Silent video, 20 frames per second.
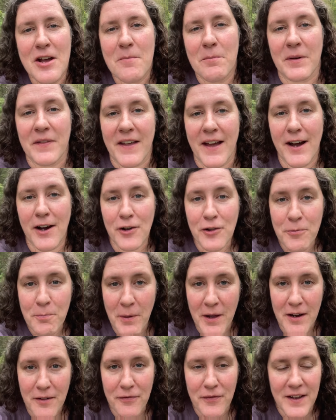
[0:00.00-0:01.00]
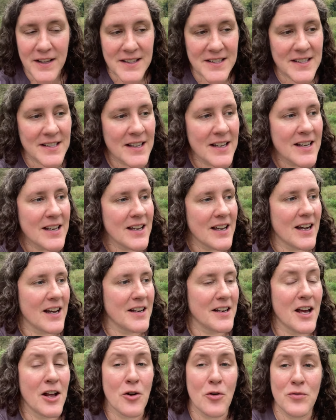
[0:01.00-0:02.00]
but the health benefits,
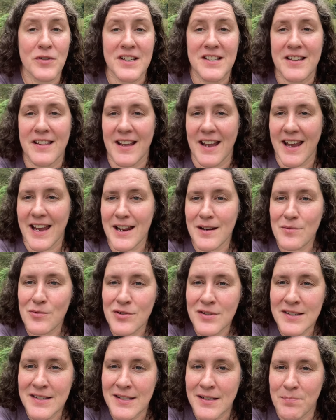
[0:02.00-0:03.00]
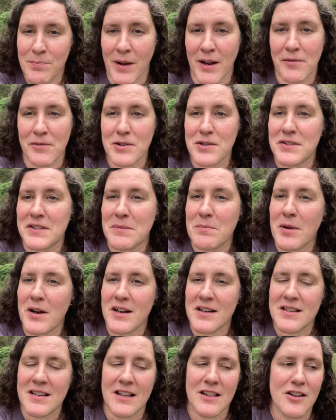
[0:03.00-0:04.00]
not only to the animals by reducing
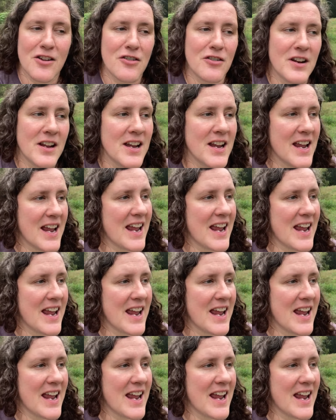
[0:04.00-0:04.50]
parasite load